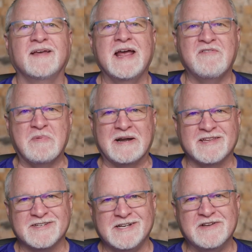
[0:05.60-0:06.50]
Hey everybody,
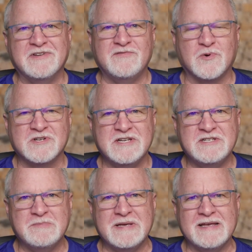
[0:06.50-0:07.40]
it's Cliff
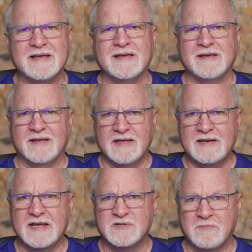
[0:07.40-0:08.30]
N4CCB.
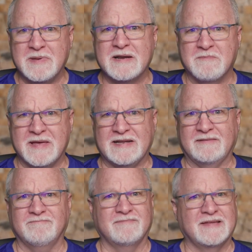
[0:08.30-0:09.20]
It has been a minute.